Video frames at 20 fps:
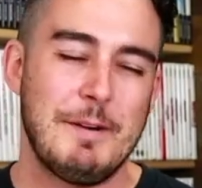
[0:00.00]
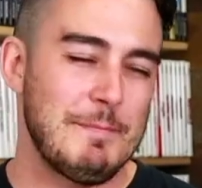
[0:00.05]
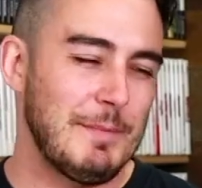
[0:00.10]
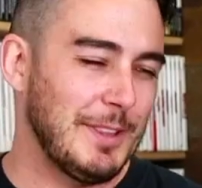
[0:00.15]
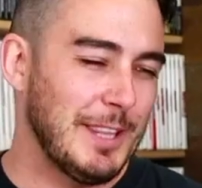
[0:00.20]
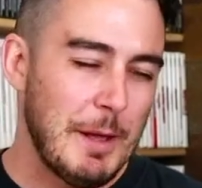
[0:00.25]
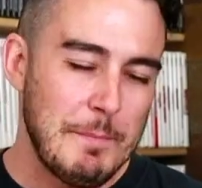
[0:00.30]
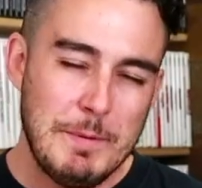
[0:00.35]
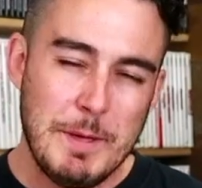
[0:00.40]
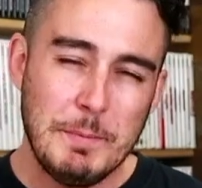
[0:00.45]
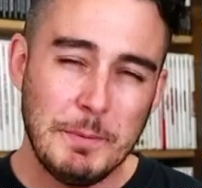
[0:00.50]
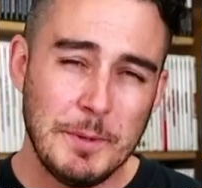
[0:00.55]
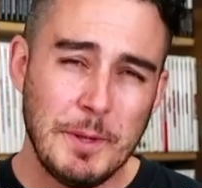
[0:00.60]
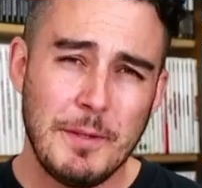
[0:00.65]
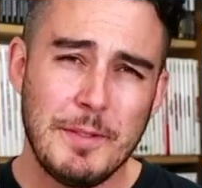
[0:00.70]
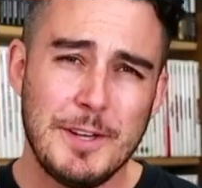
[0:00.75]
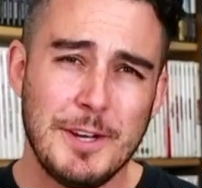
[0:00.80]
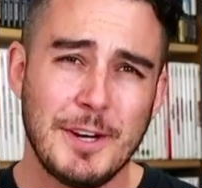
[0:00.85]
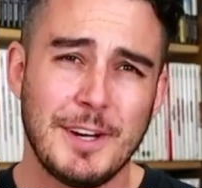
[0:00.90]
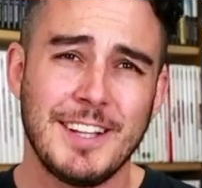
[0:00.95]
Let people know
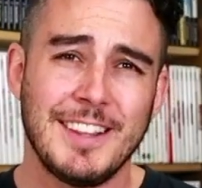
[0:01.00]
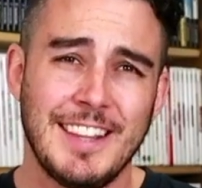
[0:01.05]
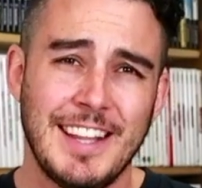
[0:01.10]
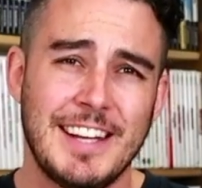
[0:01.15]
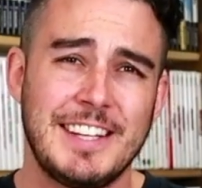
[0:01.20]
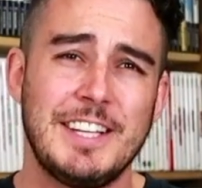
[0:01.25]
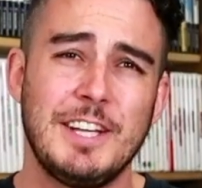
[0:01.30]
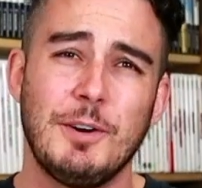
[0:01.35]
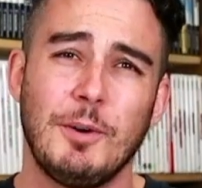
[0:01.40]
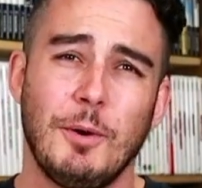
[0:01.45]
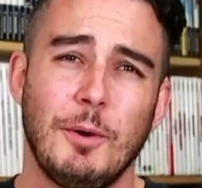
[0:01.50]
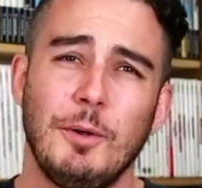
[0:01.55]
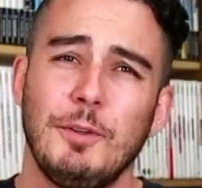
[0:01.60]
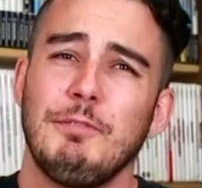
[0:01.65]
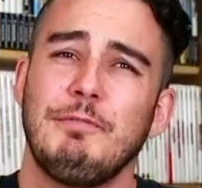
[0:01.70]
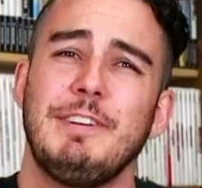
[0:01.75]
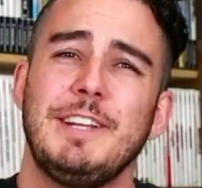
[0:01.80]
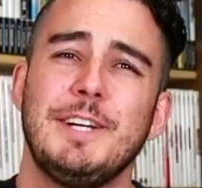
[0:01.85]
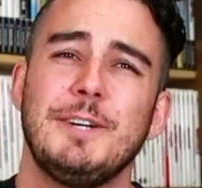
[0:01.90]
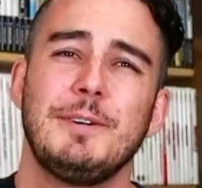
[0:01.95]
that you're collecting
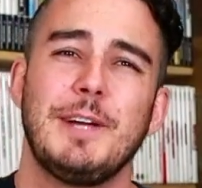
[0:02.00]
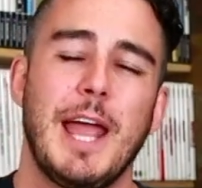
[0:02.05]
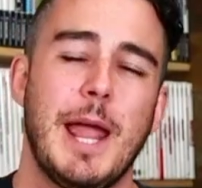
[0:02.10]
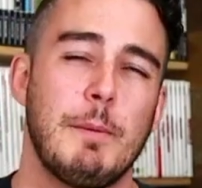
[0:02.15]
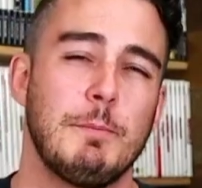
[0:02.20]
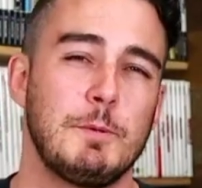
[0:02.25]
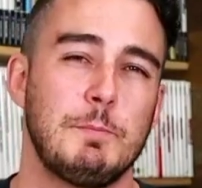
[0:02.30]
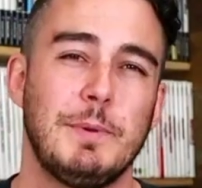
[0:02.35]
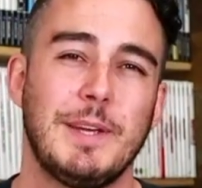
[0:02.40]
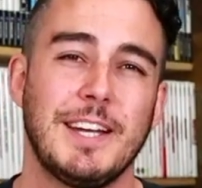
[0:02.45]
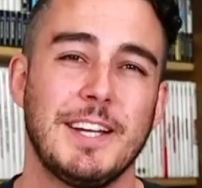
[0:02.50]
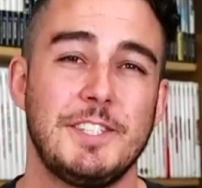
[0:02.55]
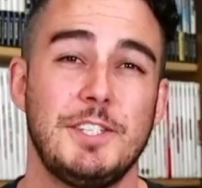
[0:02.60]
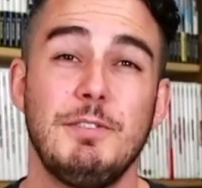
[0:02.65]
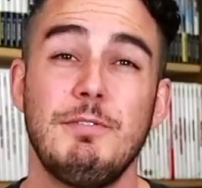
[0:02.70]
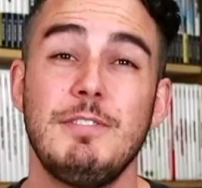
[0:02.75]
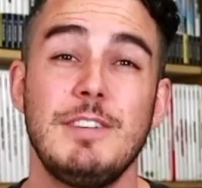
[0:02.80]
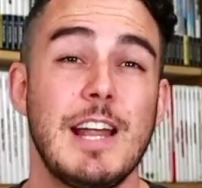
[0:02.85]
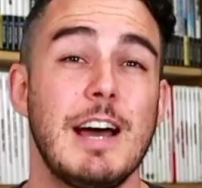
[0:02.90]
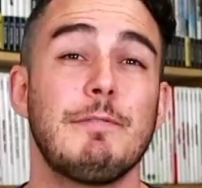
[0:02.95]
old video games because you
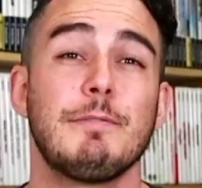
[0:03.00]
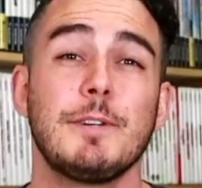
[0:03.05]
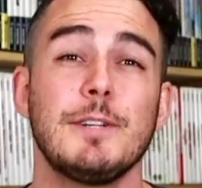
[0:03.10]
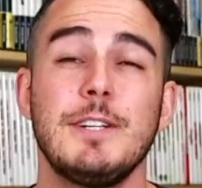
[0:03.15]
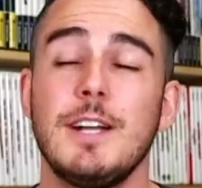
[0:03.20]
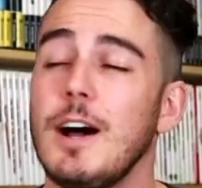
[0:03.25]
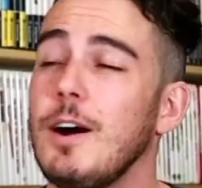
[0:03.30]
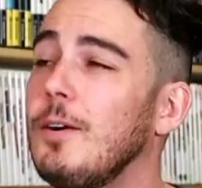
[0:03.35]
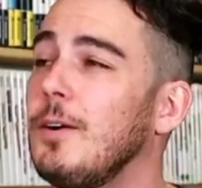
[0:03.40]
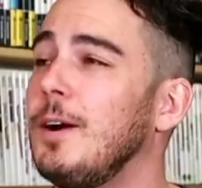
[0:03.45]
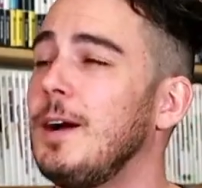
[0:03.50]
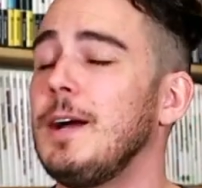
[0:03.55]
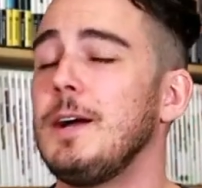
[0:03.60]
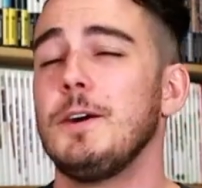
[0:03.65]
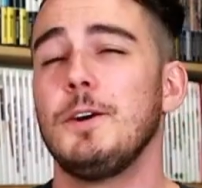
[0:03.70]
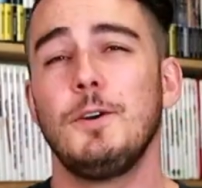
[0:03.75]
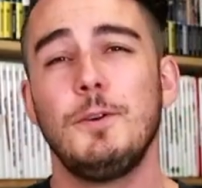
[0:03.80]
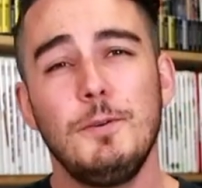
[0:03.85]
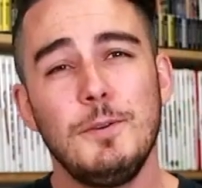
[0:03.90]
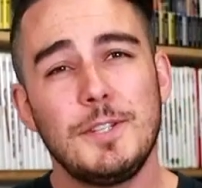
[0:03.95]
never know
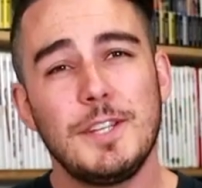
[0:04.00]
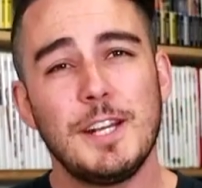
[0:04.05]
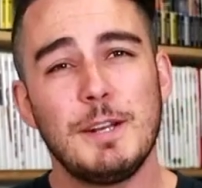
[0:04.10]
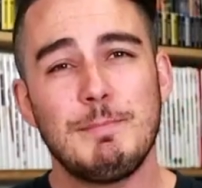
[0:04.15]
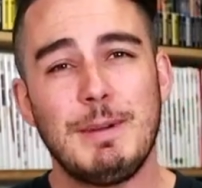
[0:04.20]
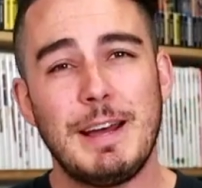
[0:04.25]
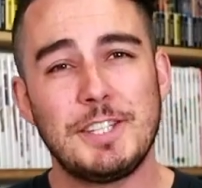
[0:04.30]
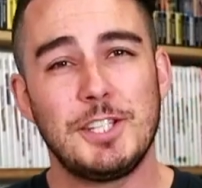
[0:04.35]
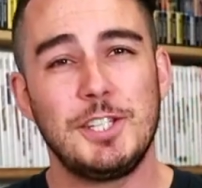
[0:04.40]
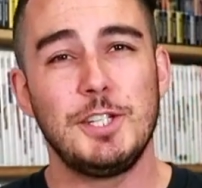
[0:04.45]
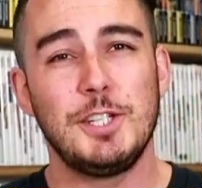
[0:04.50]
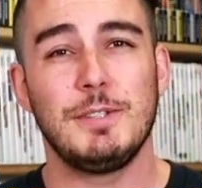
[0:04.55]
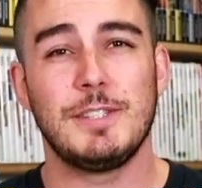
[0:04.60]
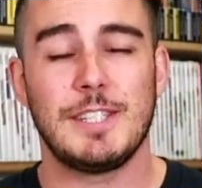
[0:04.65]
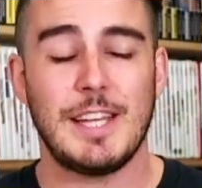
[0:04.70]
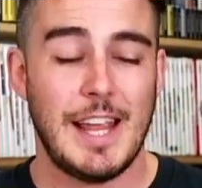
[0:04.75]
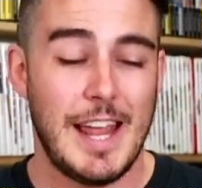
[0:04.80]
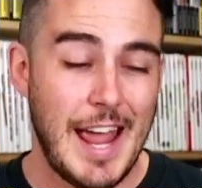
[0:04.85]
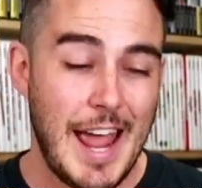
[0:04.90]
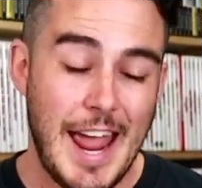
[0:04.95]
who's going to message you and
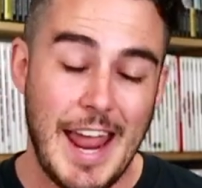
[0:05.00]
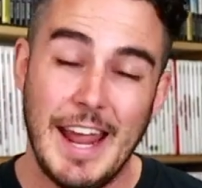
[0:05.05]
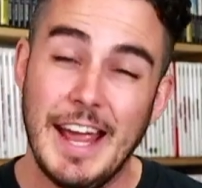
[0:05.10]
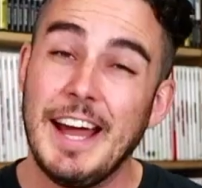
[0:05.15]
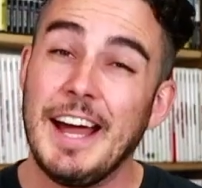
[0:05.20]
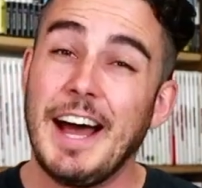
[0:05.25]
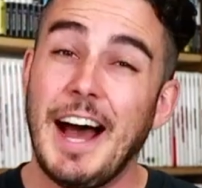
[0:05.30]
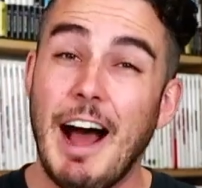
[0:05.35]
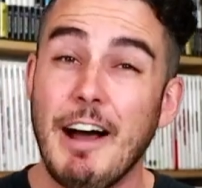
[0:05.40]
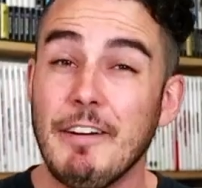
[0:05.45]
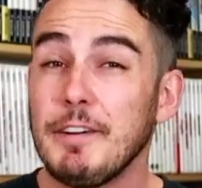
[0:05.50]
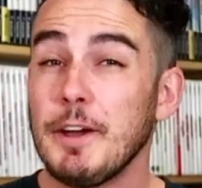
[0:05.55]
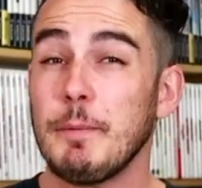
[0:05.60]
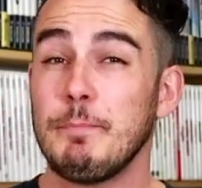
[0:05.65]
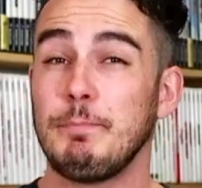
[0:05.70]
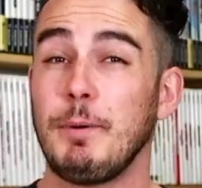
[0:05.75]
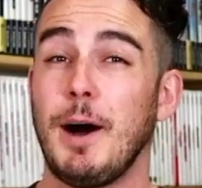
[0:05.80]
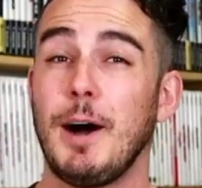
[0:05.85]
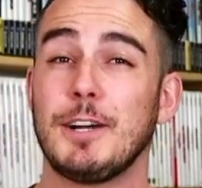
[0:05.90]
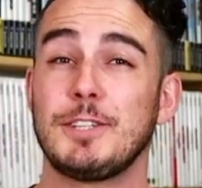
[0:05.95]
say, hey, I've got a
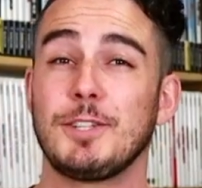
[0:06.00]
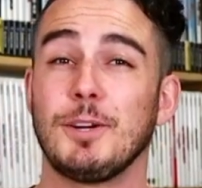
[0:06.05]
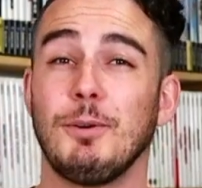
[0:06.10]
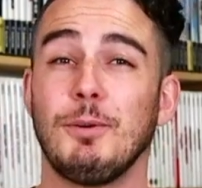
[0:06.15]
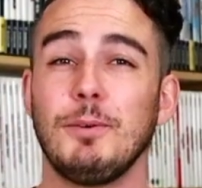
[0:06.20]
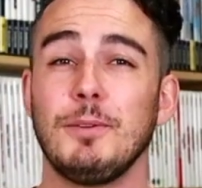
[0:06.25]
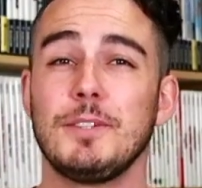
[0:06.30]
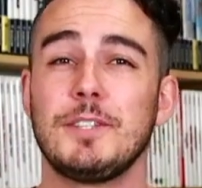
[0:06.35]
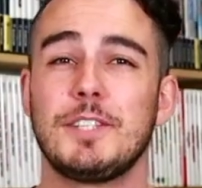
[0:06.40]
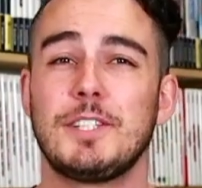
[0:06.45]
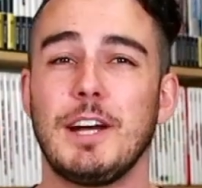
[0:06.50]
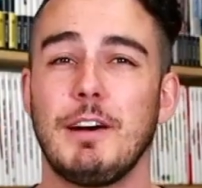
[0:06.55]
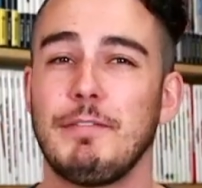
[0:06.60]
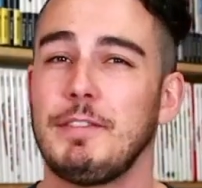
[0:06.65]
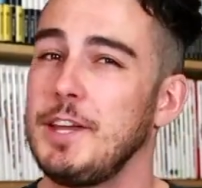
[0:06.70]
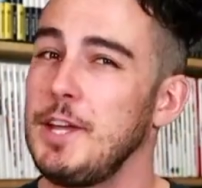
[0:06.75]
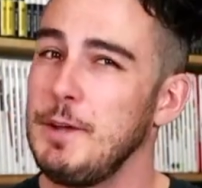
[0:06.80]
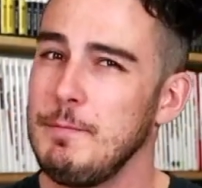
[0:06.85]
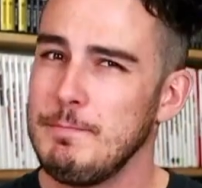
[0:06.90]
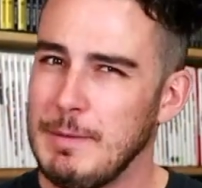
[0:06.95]
box of old stuff
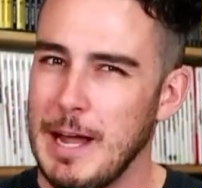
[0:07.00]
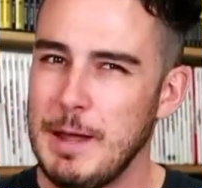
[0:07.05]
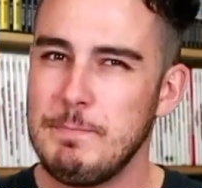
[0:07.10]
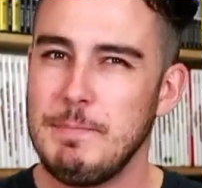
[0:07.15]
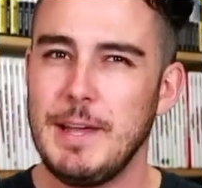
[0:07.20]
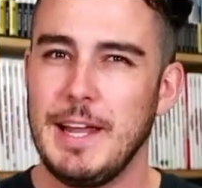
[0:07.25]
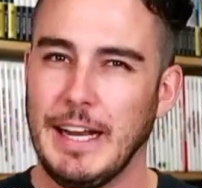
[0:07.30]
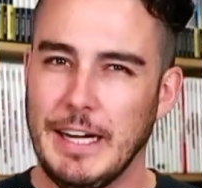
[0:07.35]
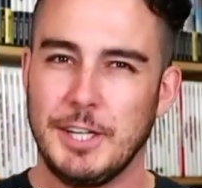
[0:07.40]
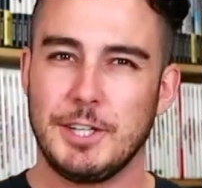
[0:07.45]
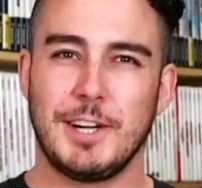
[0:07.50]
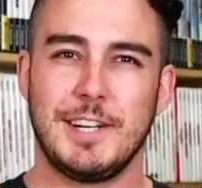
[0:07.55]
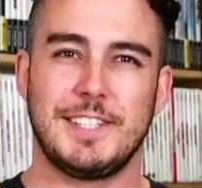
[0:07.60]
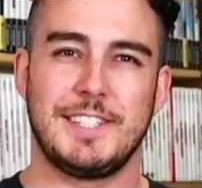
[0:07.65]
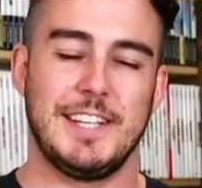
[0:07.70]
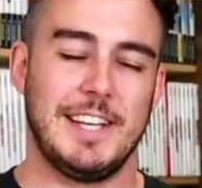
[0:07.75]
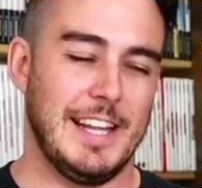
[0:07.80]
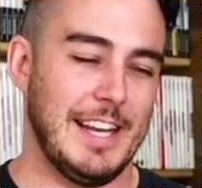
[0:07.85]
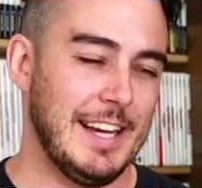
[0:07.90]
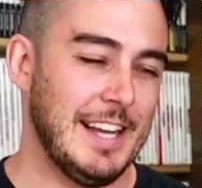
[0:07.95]
that you might be
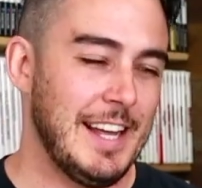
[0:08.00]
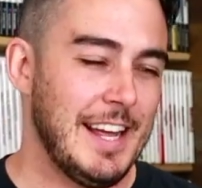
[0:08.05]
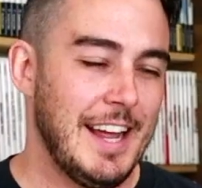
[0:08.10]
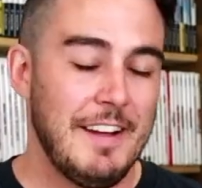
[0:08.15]
interested in.